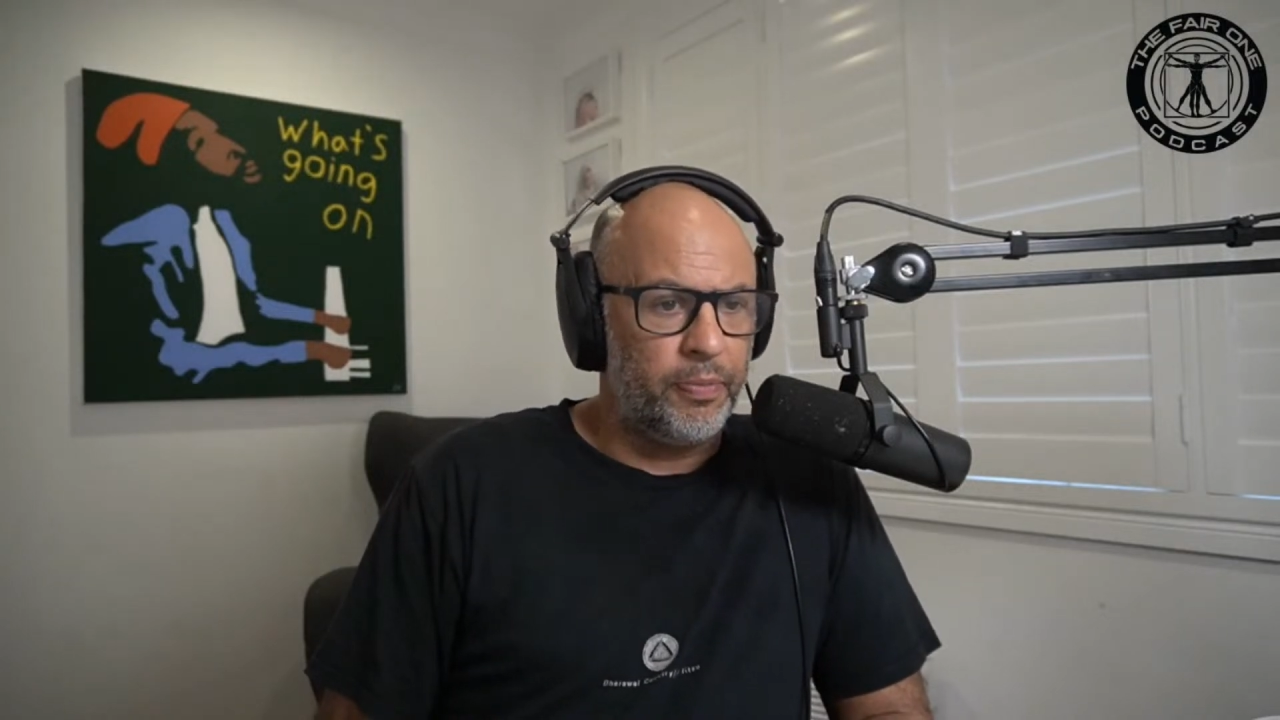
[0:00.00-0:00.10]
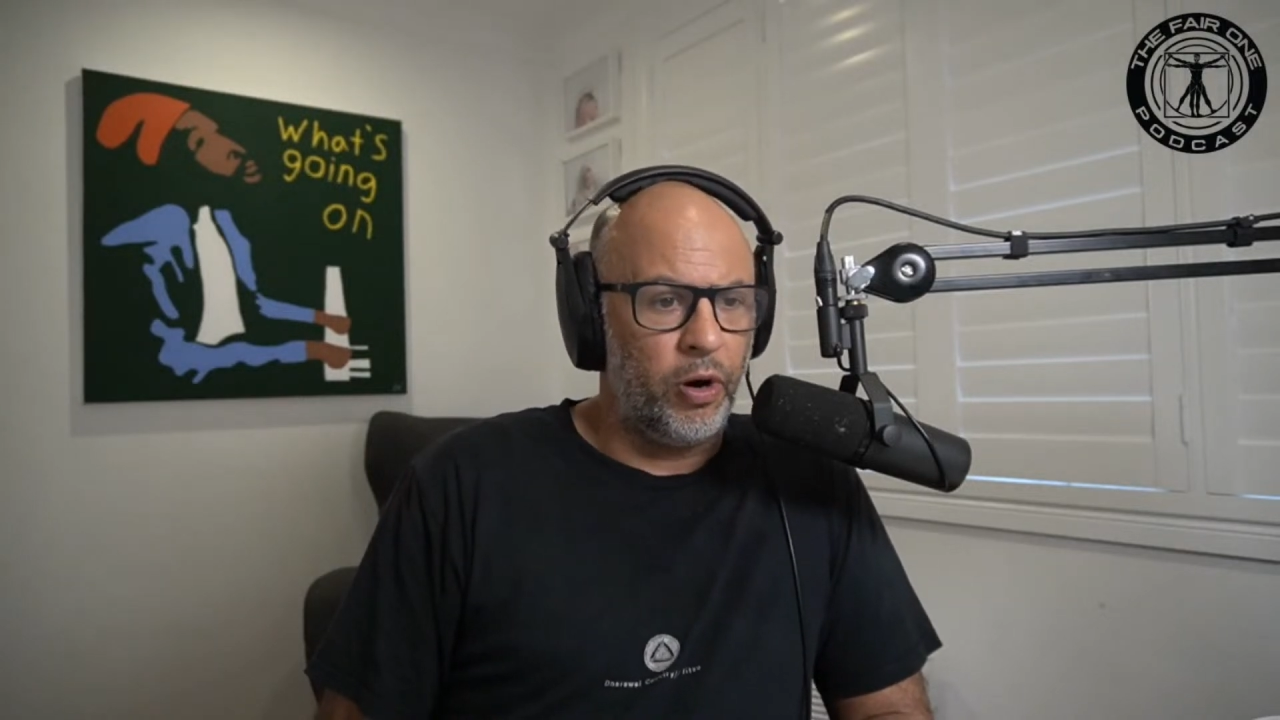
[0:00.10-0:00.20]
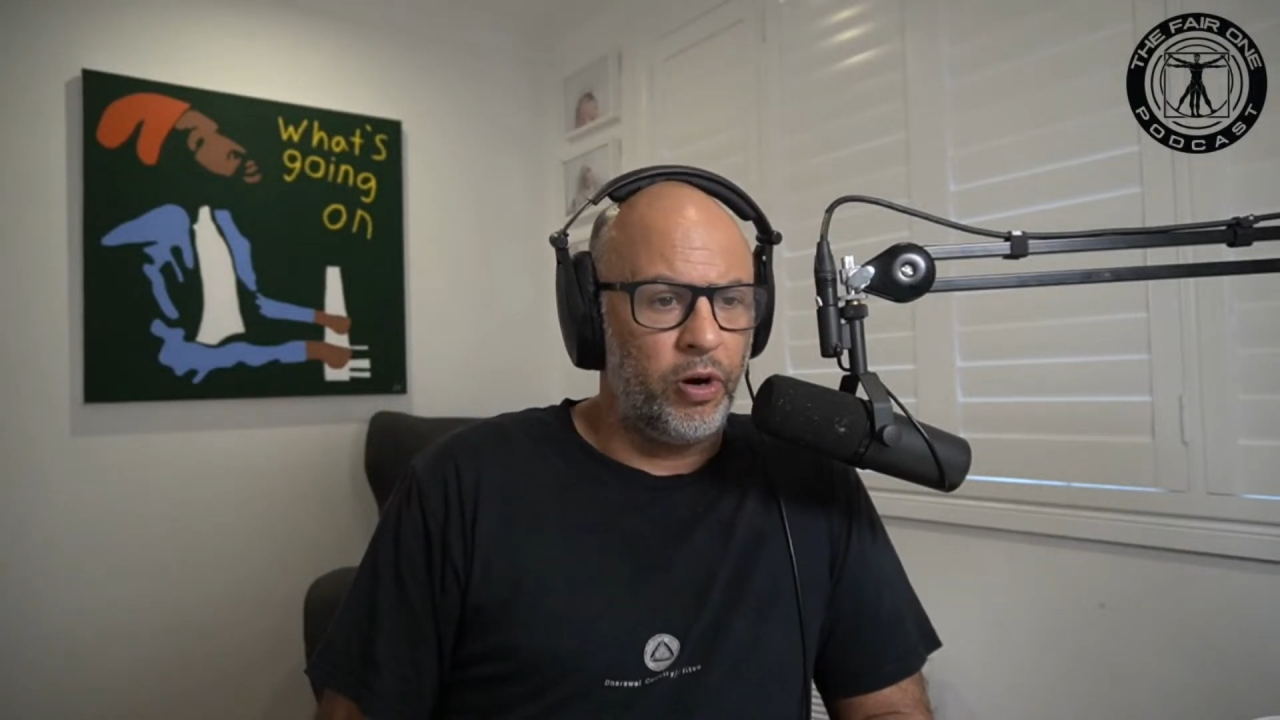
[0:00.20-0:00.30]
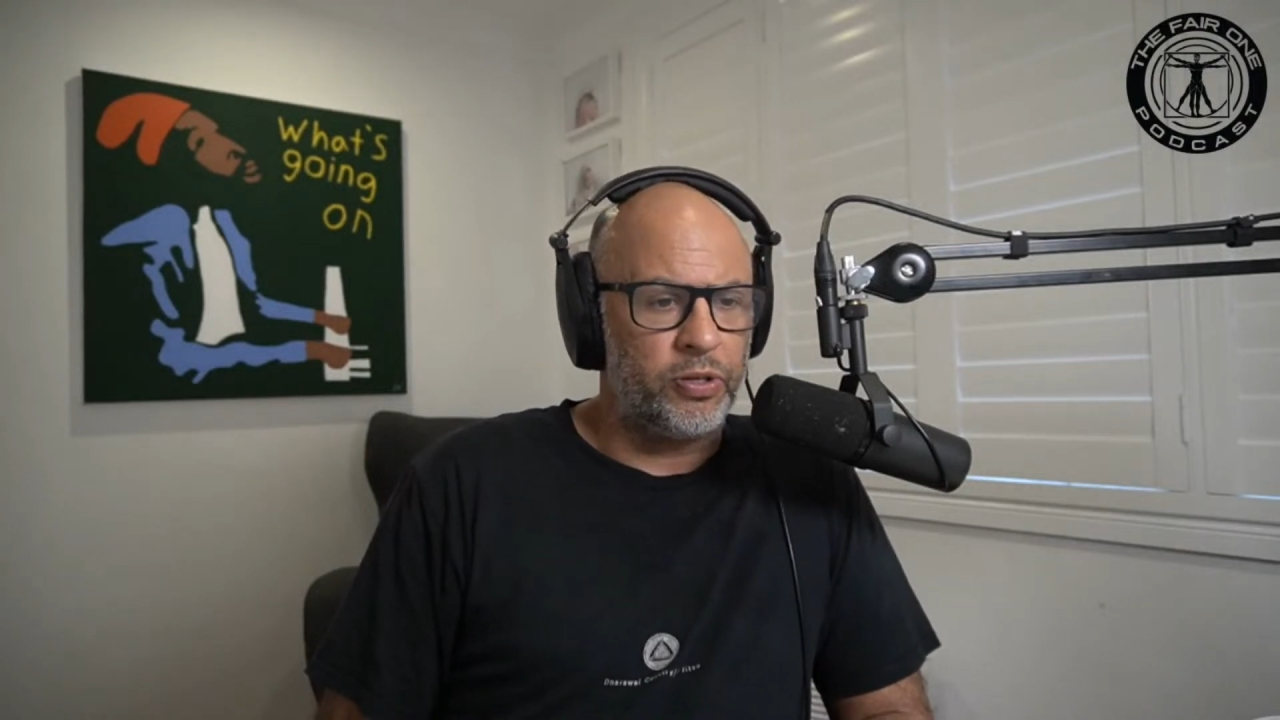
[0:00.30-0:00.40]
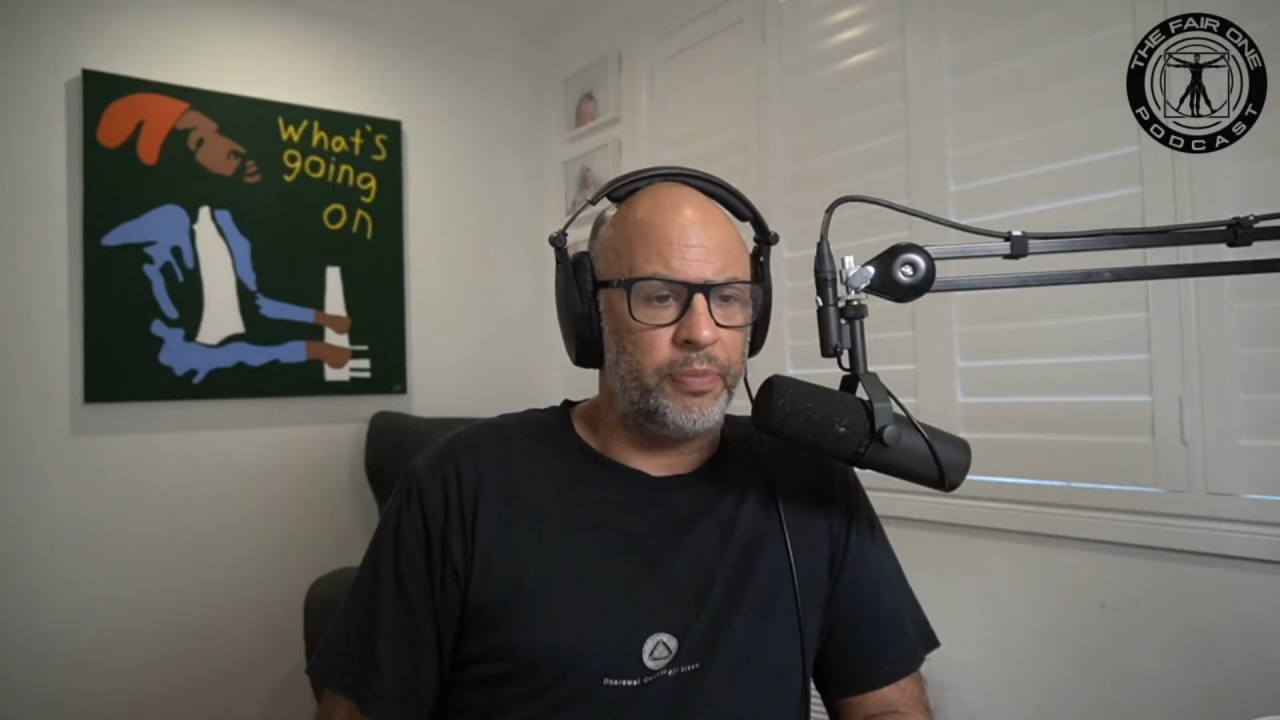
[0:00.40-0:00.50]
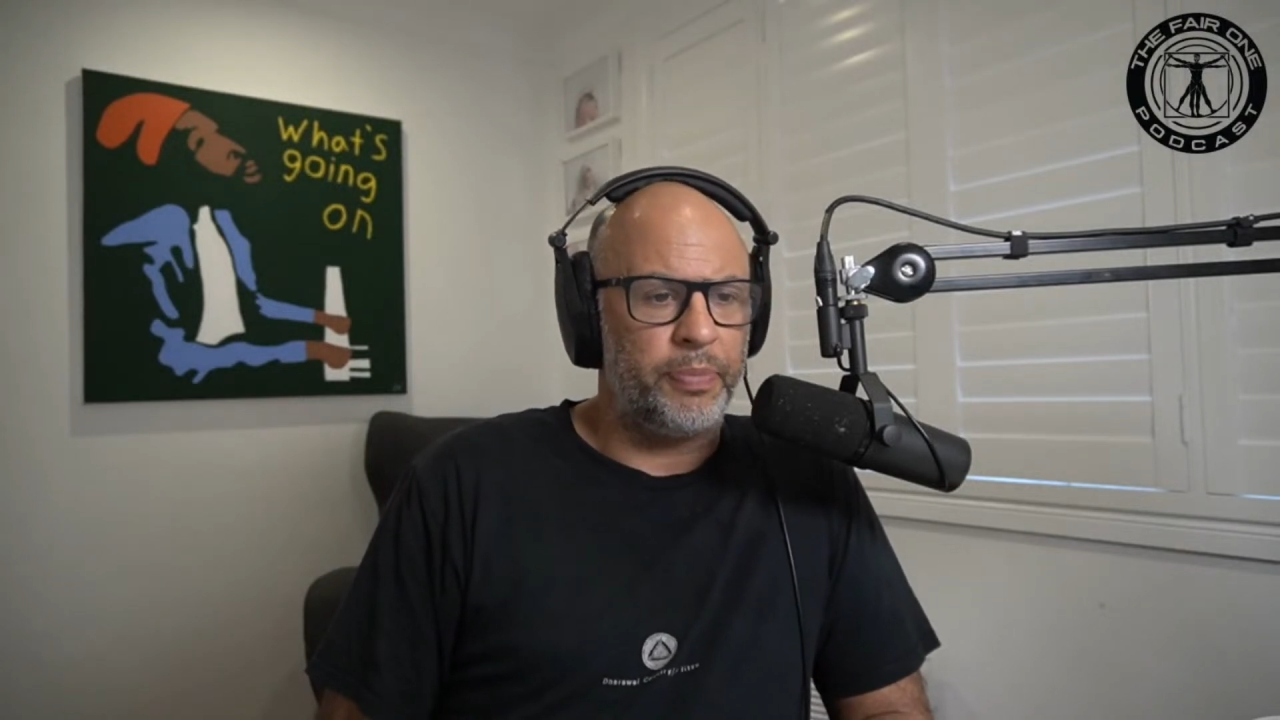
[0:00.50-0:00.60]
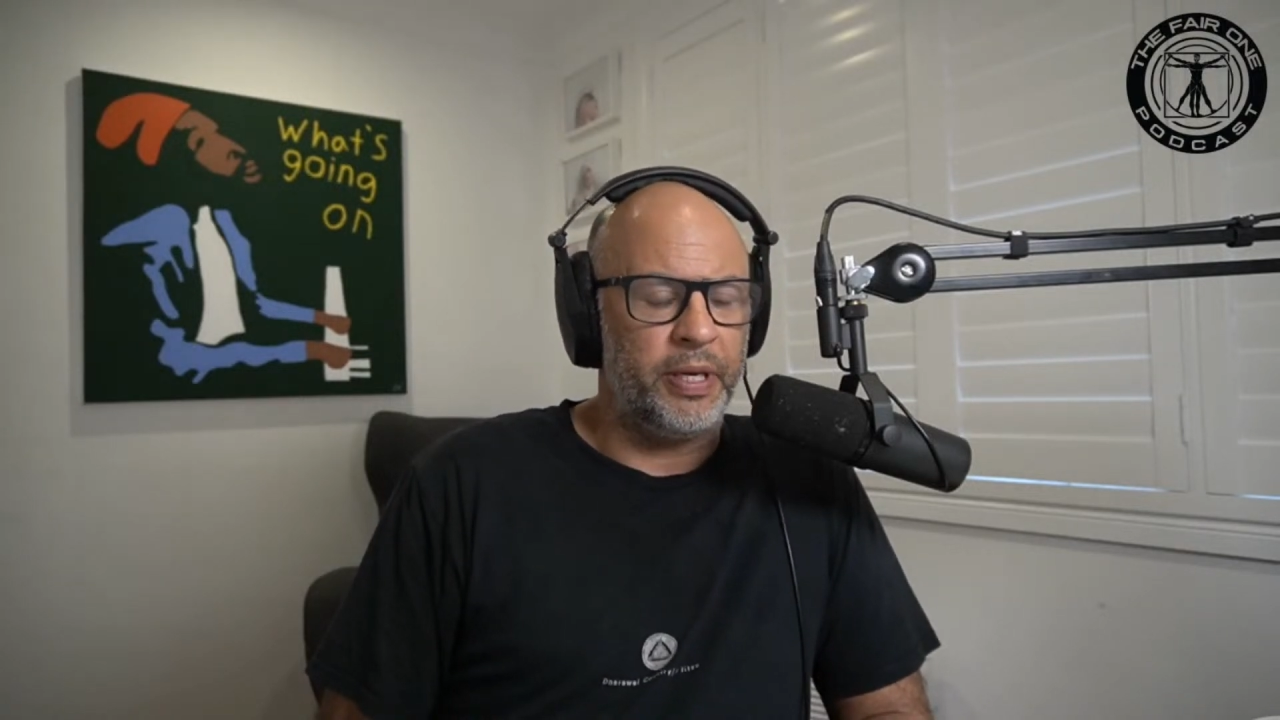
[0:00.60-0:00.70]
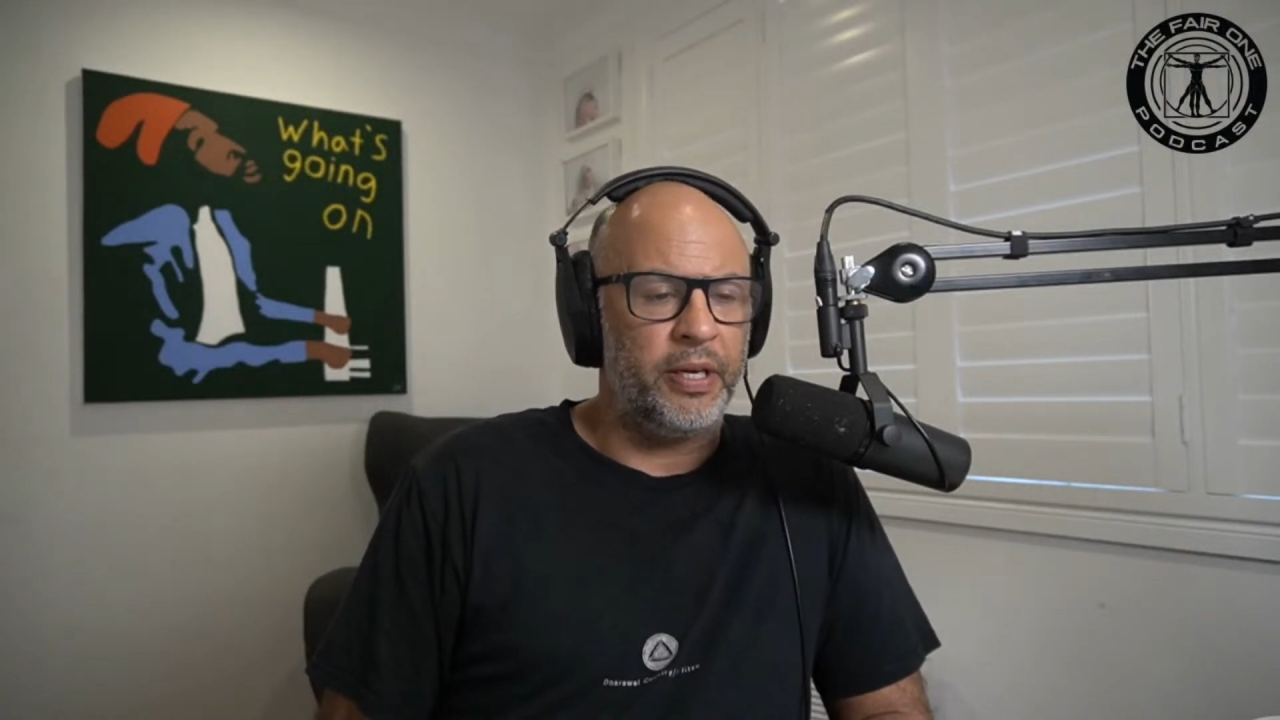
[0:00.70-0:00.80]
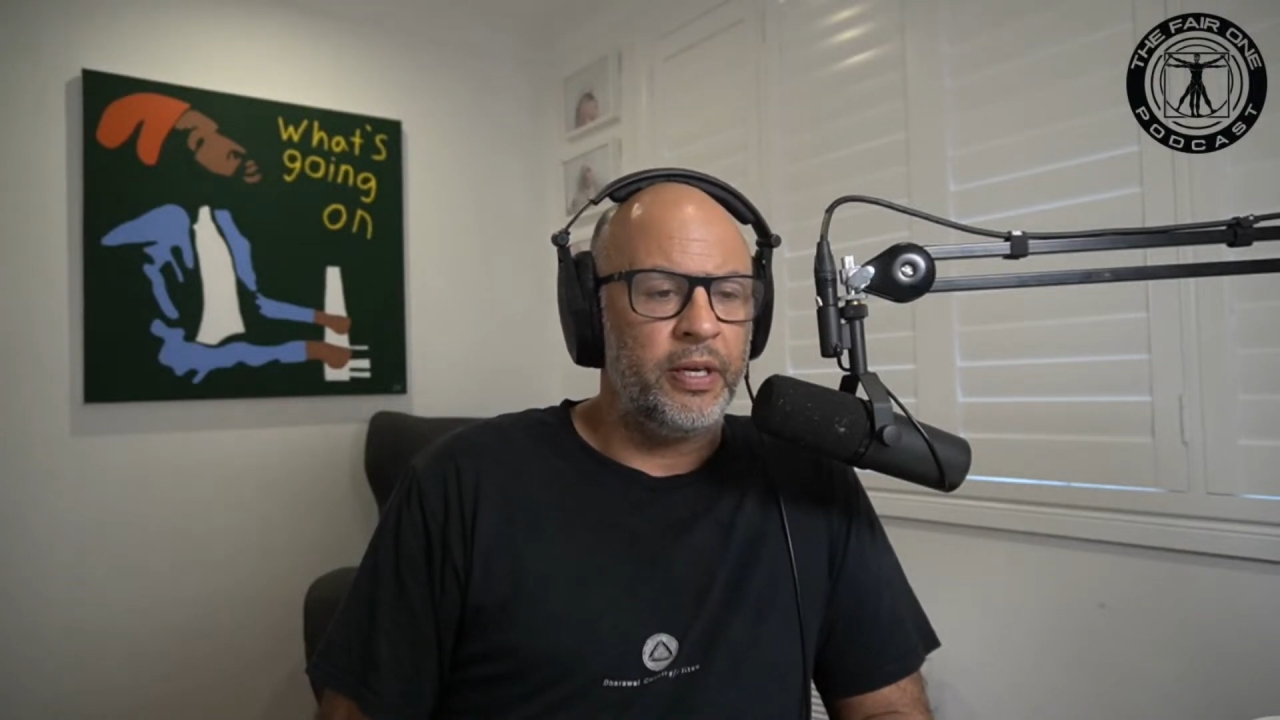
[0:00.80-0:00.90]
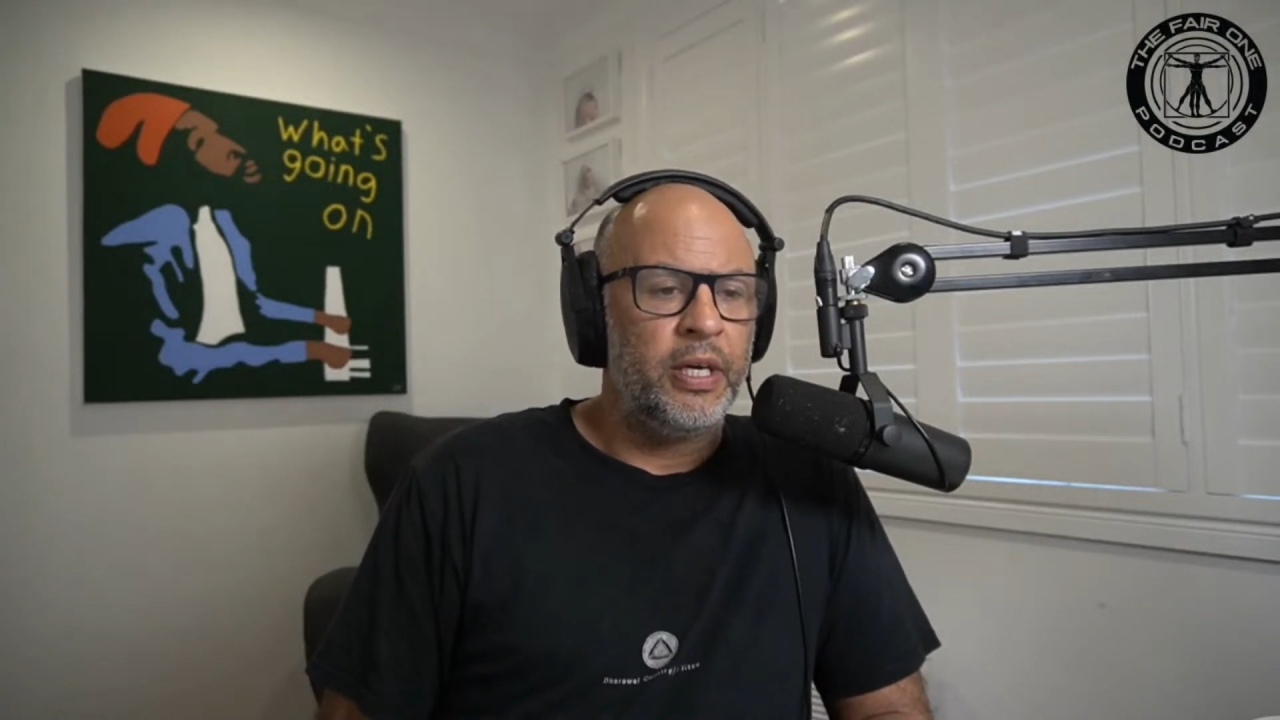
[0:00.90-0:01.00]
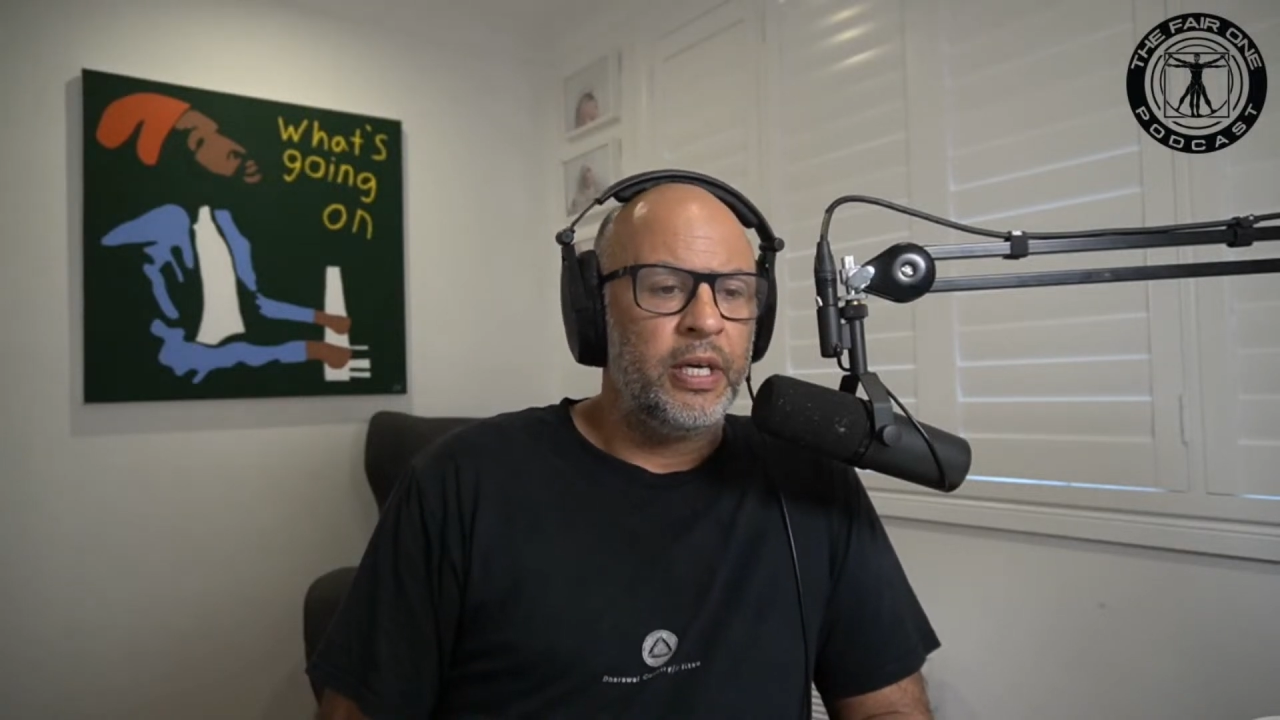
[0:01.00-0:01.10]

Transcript: honest opinion.